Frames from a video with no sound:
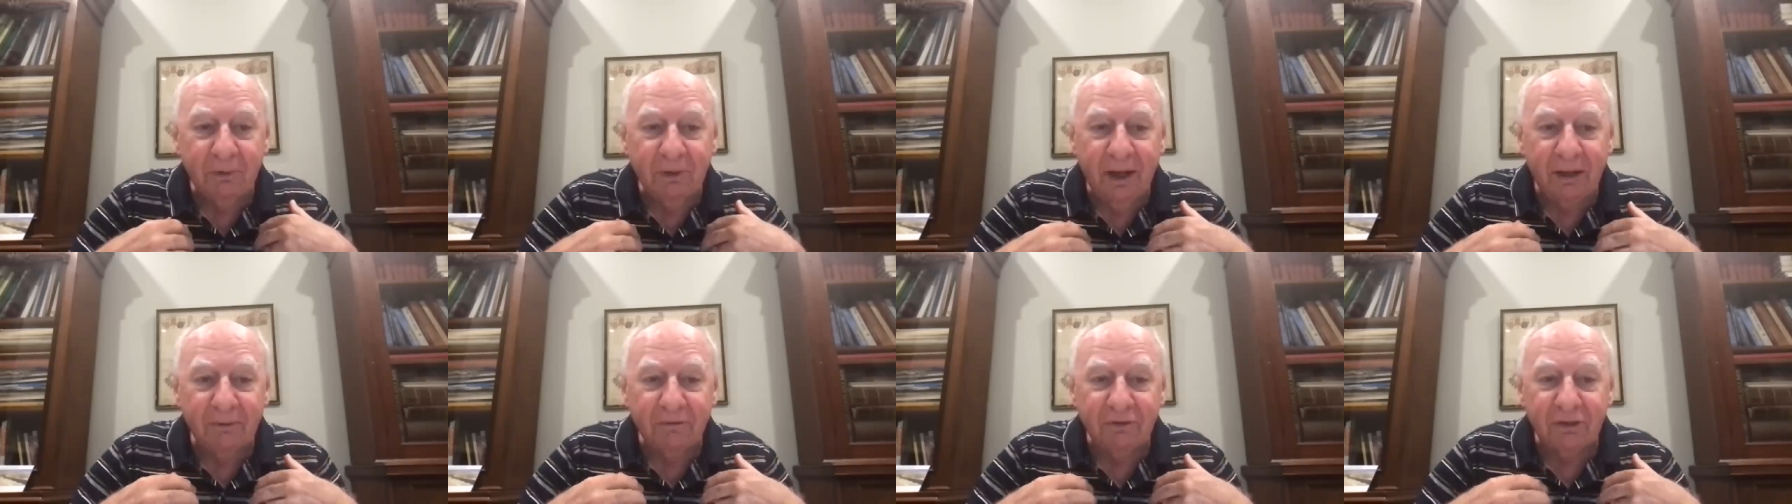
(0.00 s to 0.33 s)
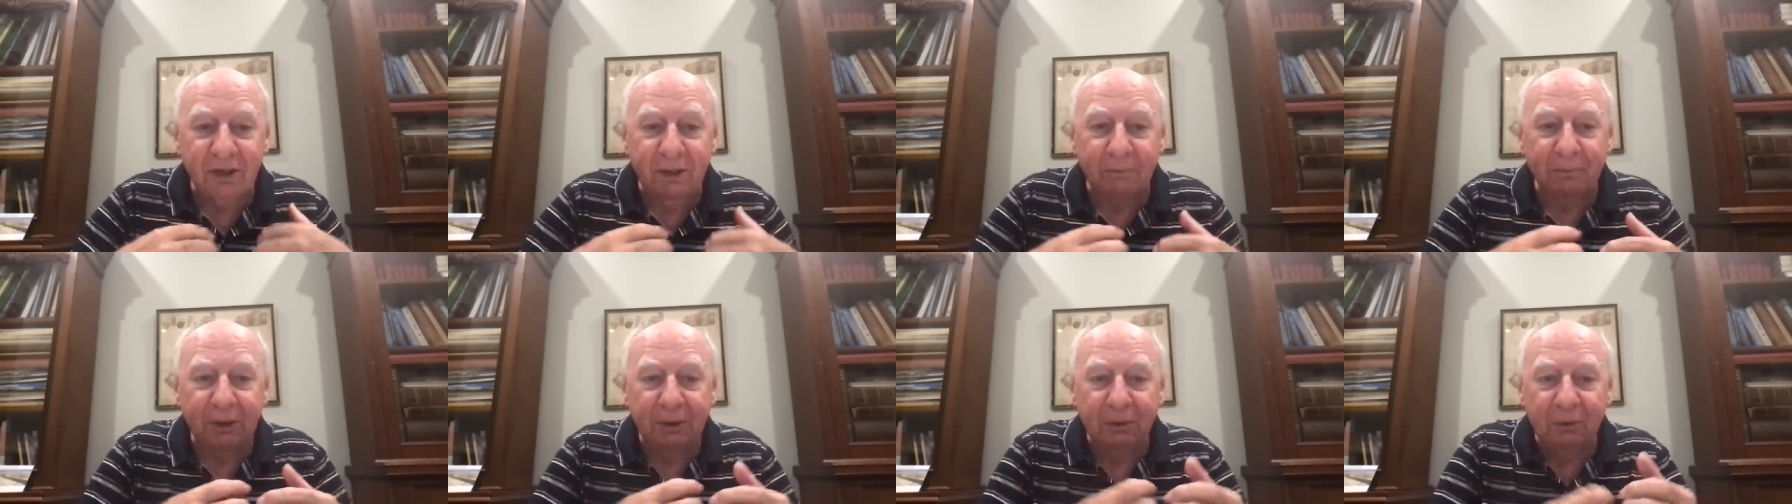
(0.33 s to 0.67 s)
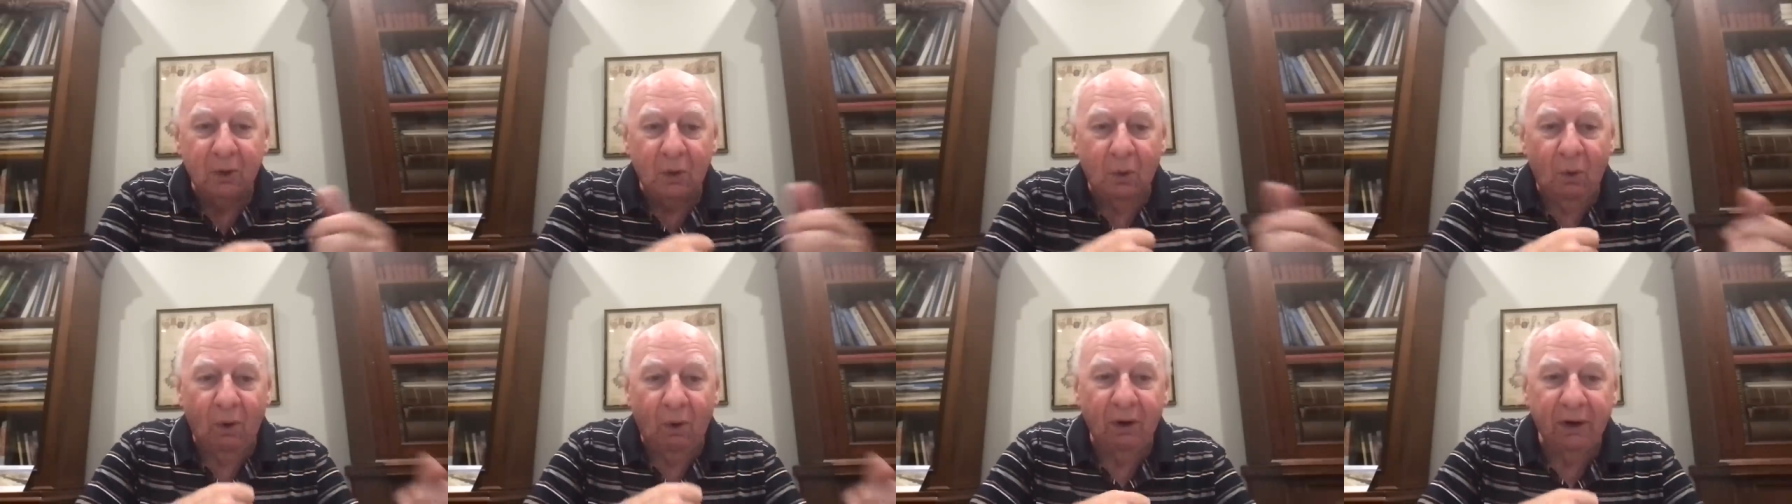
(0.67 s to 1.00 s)
have something
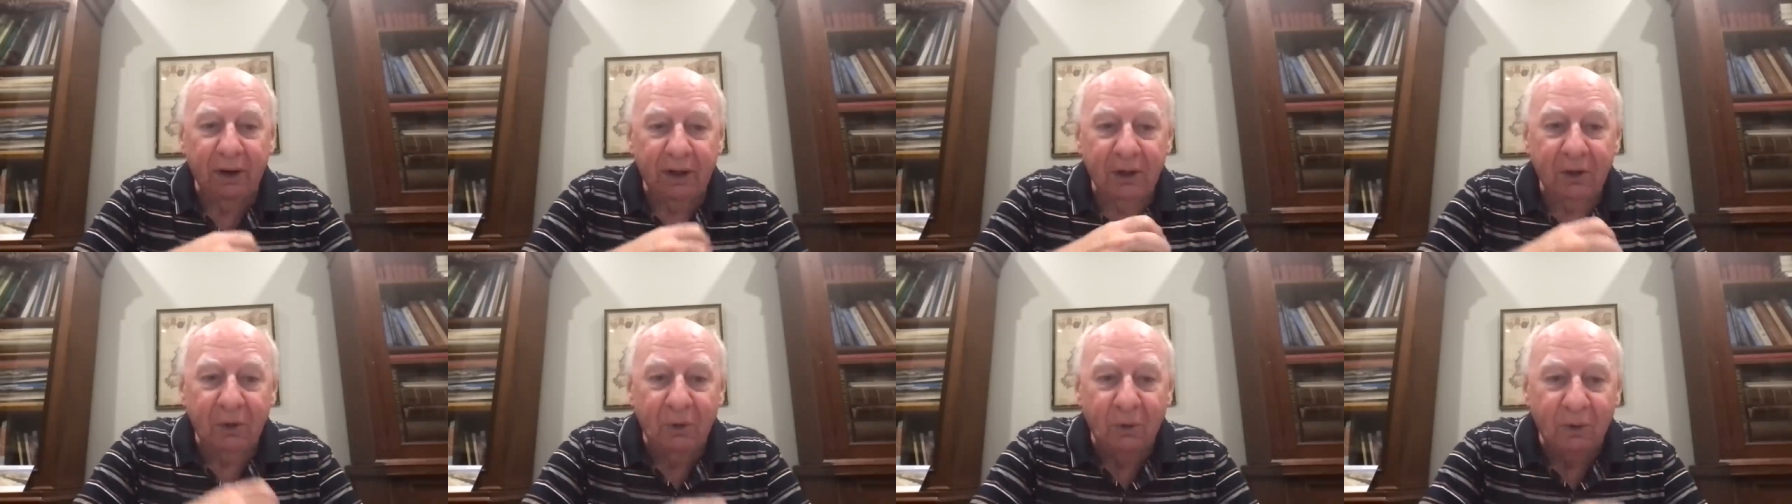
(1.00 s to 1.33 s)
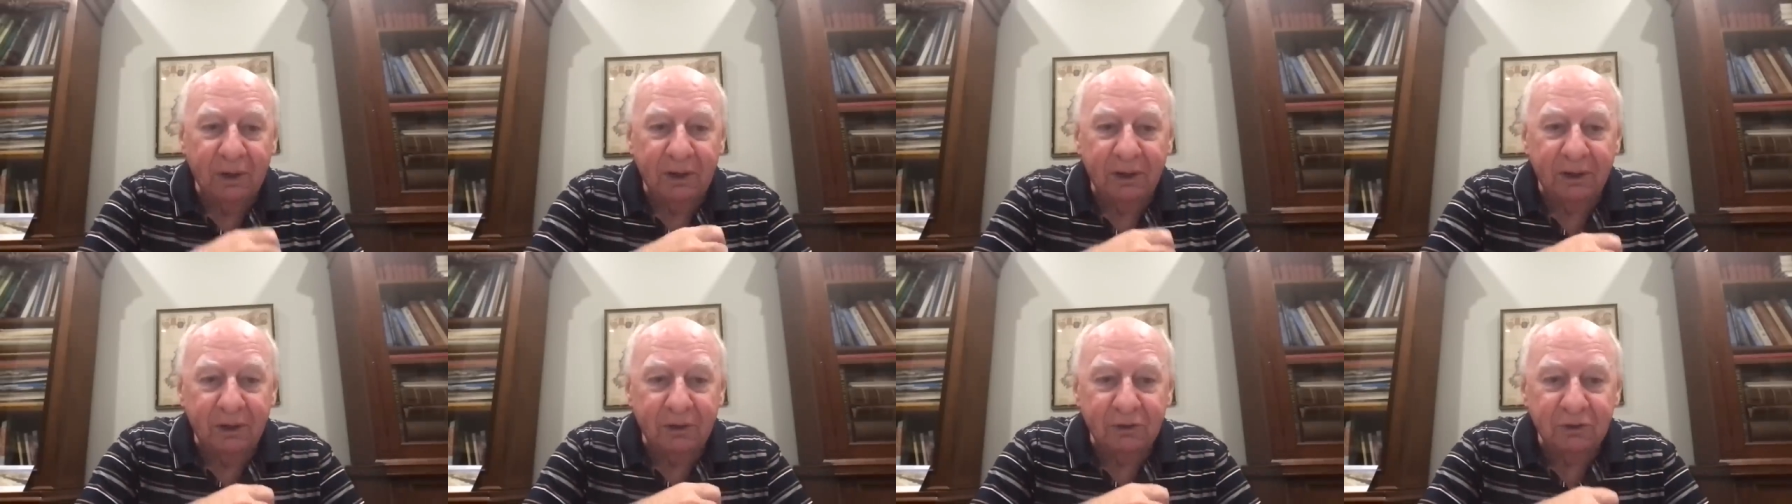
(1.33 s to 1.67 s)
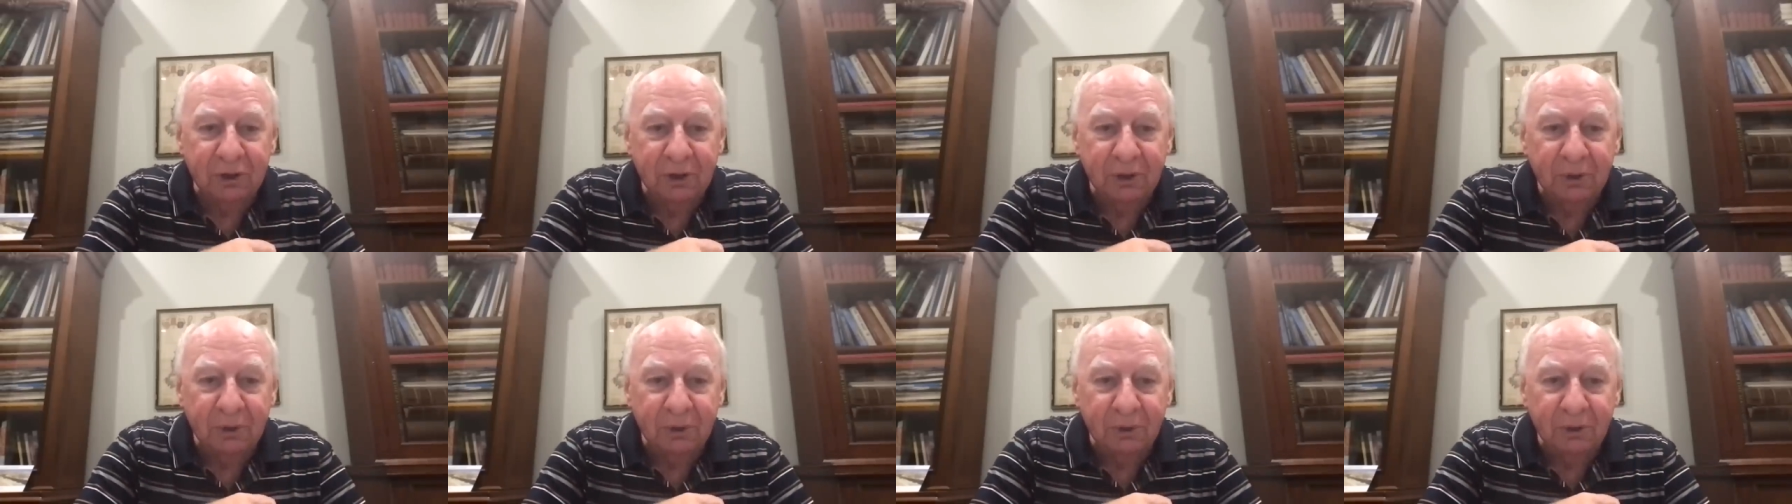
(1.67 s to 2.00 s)
requiring
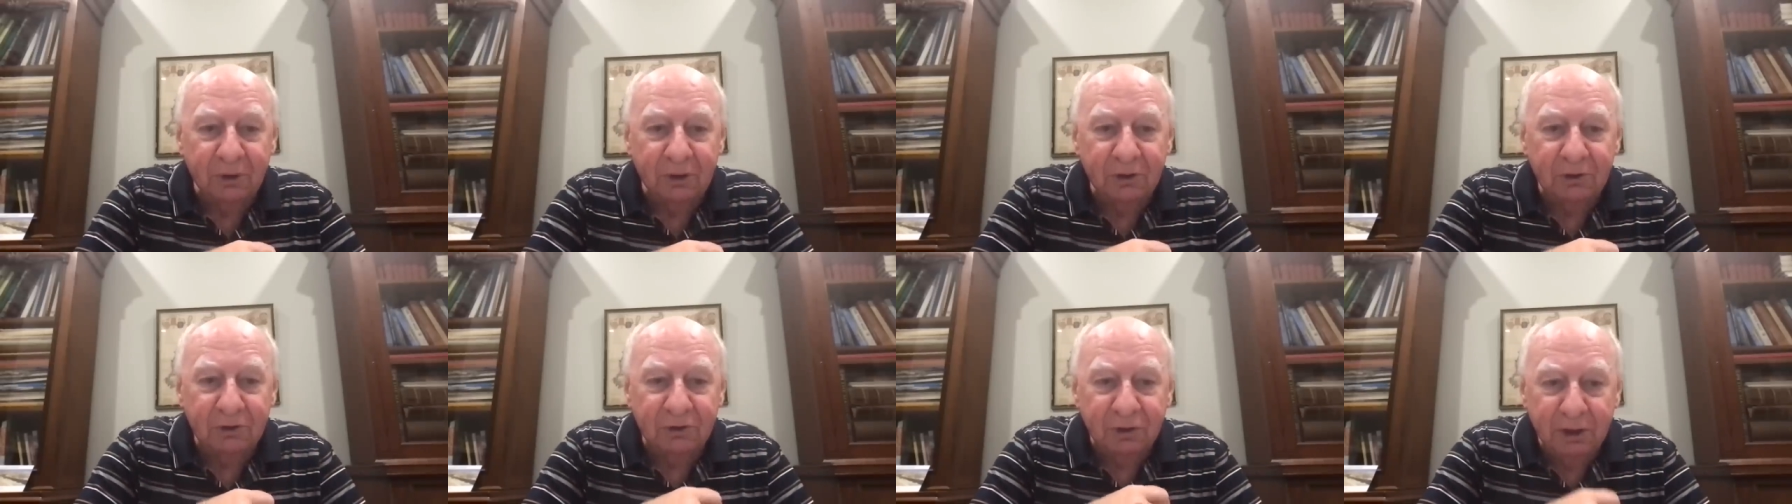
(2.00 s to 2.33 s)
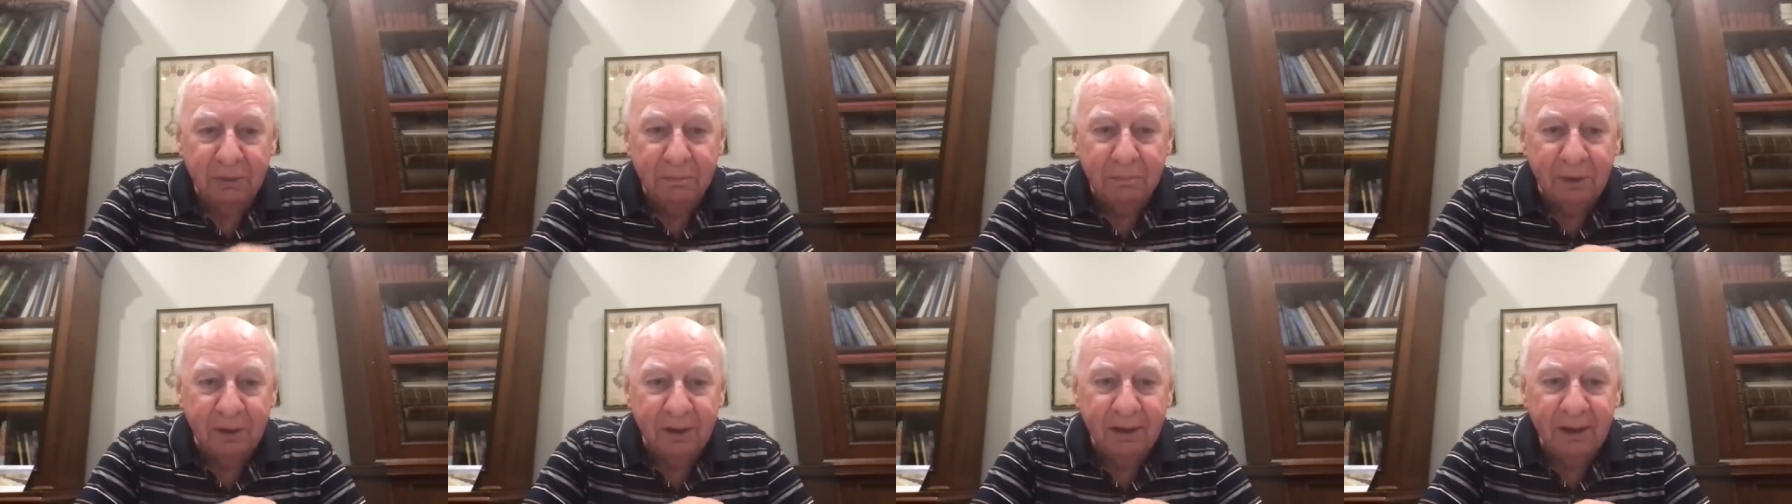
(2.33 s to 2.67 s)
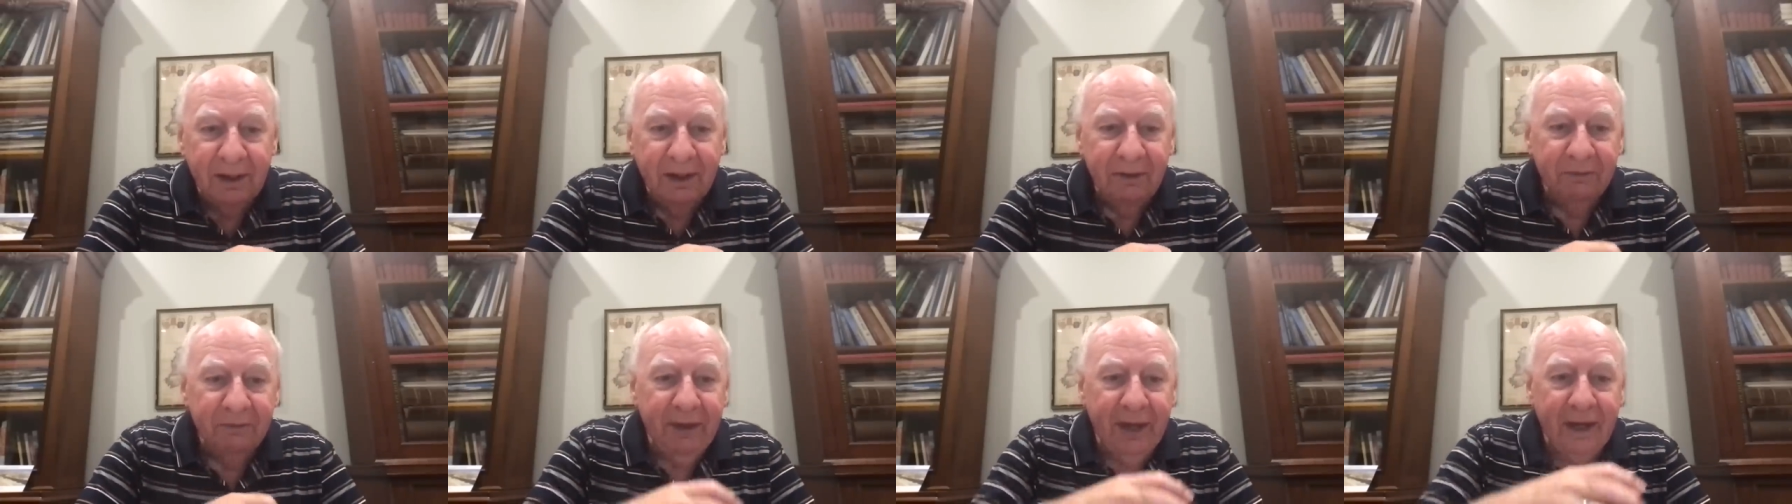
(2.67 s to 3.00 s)
corticosteroid treatment,
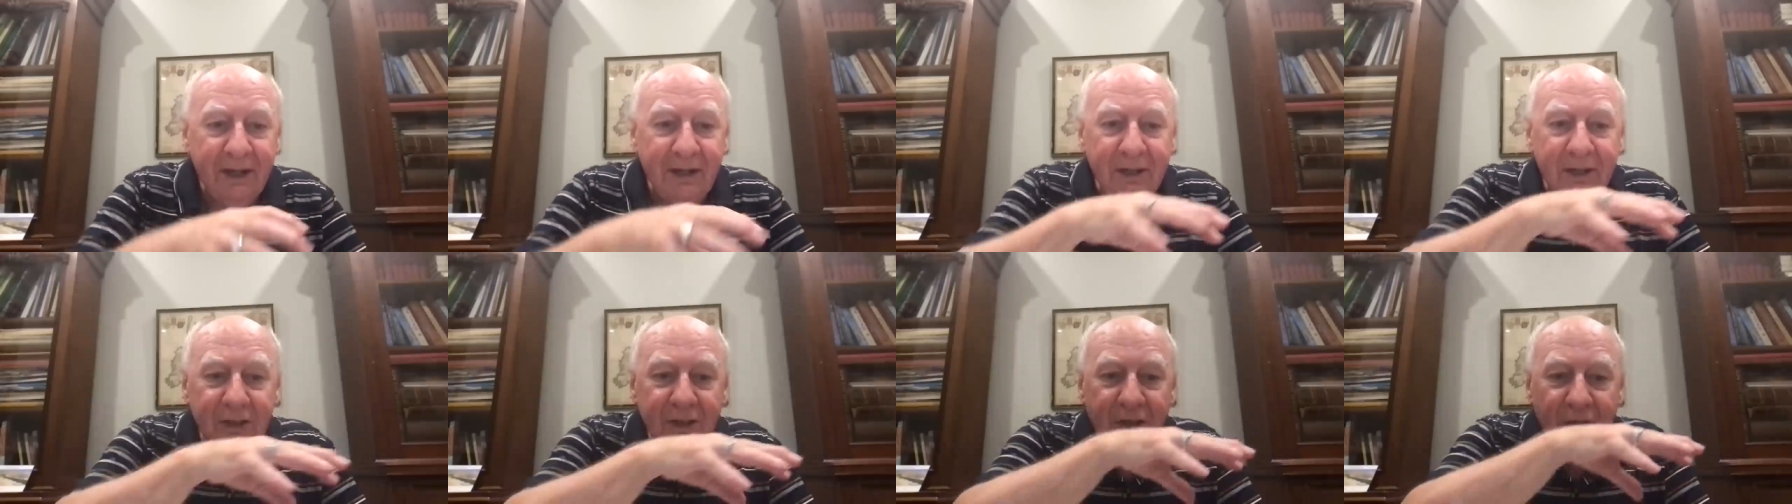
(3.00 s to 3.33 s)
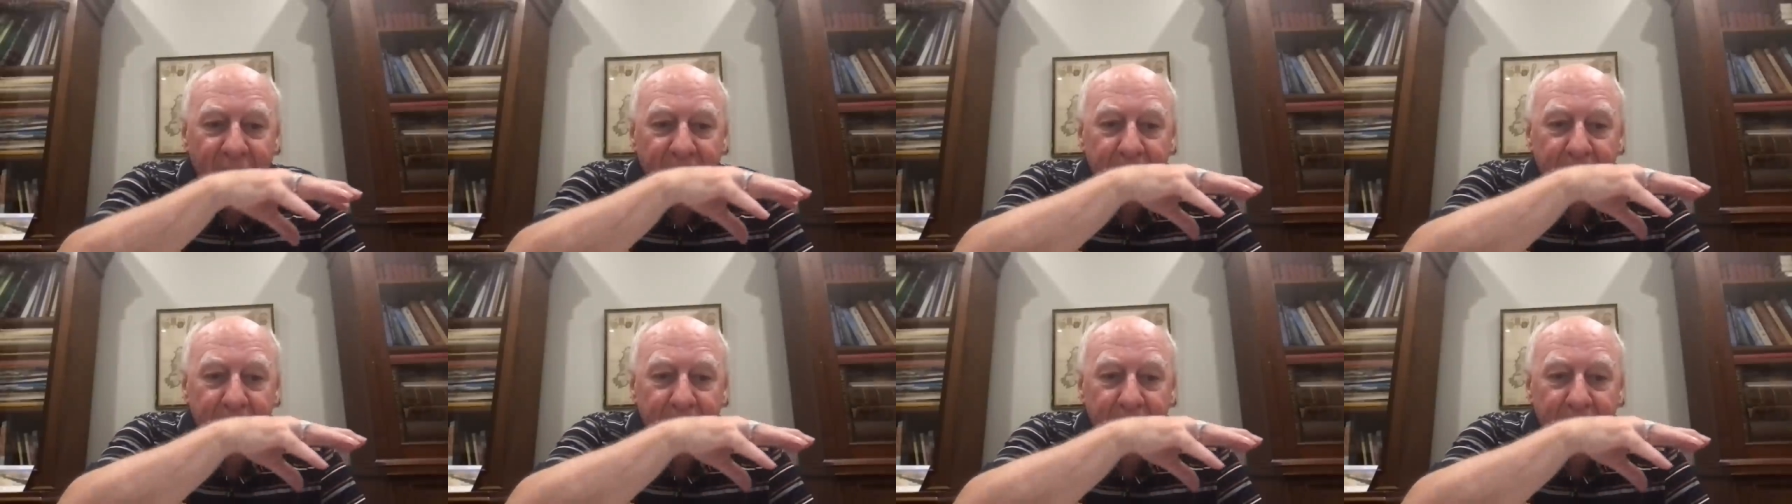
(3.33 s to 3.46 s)
that can